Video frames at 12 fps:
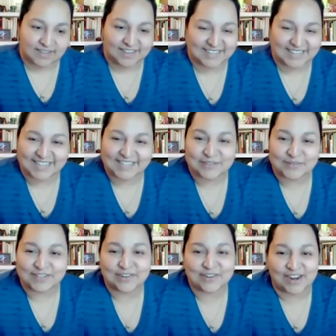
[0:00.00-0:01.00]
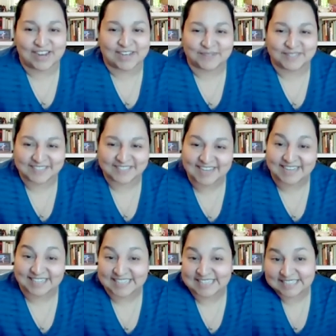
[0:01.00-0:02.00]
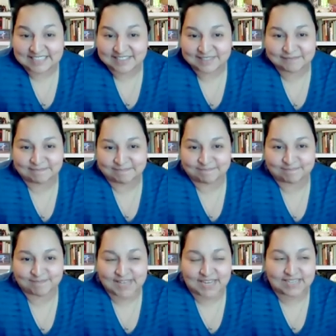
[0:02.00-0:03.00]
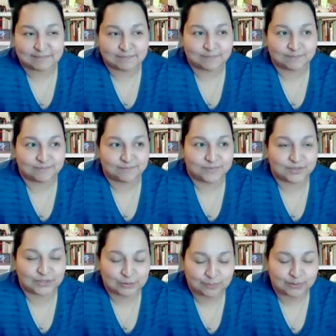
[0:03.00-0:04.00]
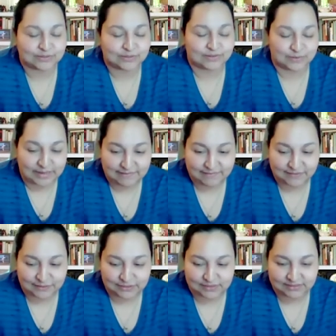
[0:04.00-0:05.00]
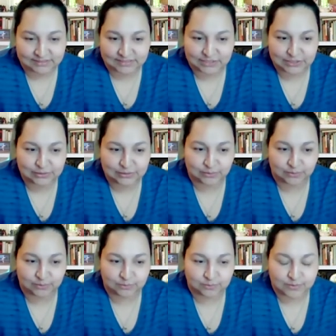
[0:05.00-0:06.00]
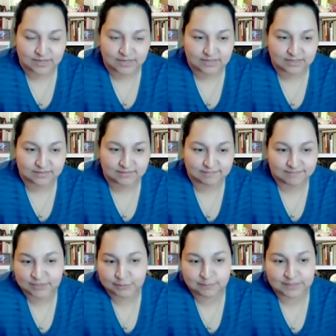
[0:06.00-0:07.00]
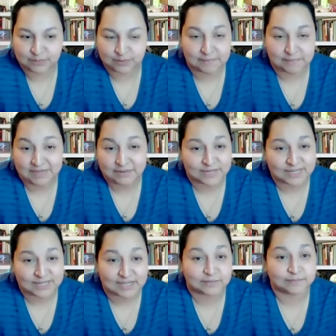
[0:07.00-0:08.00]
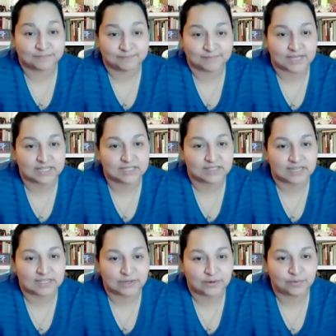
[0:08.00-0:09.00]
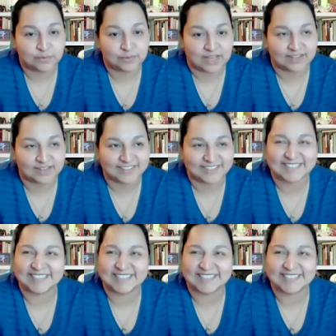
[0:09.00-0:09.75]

I don't want to cry, but yeah, it's, I'm super grateful to to be where I'm at right now and I know that,